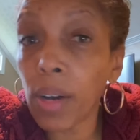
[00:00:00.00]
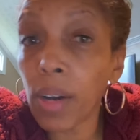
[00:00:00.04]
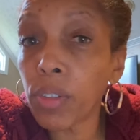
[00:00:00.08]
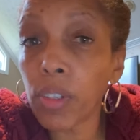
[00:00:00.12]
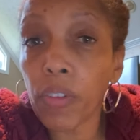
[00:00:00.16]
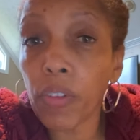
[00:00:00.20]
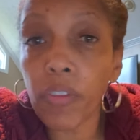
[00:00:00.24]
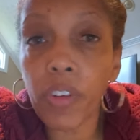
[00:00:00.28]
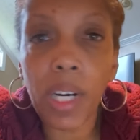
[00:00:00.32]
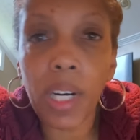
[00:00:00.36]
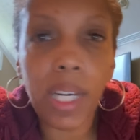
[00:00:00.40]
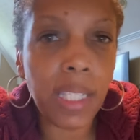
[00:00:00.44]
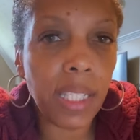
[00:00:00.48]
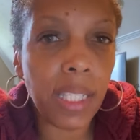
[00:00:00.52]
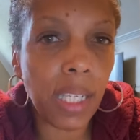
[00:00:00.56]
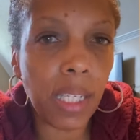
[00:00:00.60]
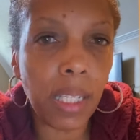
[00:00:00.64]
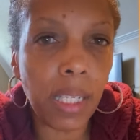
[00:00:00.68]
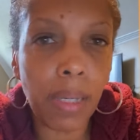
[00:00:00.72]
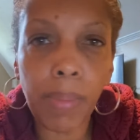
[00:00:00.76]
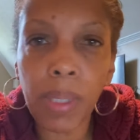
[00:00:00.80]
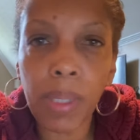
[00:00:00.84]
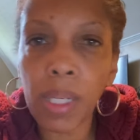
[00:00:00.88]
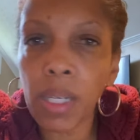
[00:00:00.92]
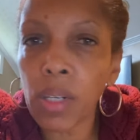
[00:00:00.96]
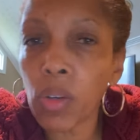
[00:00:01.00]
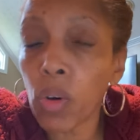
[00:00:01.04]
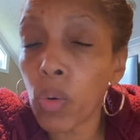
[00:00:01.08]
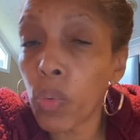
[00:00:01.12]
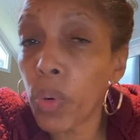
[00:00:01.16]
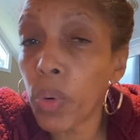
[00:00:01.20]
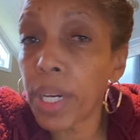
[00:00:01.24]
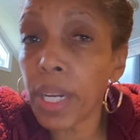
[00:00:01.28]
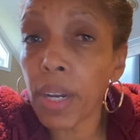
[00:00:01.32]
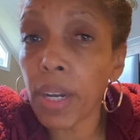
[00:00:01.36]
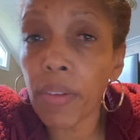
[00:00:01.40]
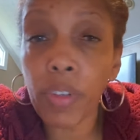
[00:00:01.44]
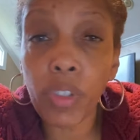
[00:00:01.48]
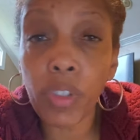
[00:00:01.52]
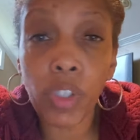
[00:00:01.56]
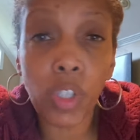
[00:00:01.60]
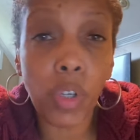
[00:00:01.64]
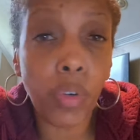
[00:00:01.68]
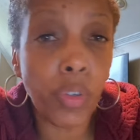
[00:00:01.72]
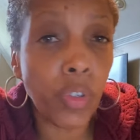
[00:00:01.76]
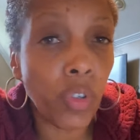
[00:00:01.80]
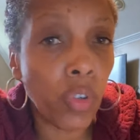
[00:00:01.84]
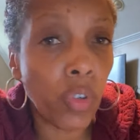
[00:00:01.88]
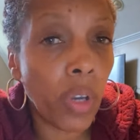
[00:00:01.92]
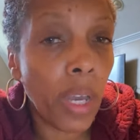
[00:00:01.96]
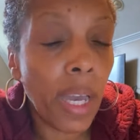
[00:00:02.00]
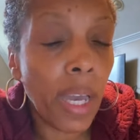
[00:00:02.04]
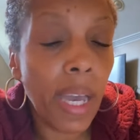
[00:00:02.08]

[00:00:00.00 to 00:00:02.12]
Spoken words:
Your funds are limited or whatever, so you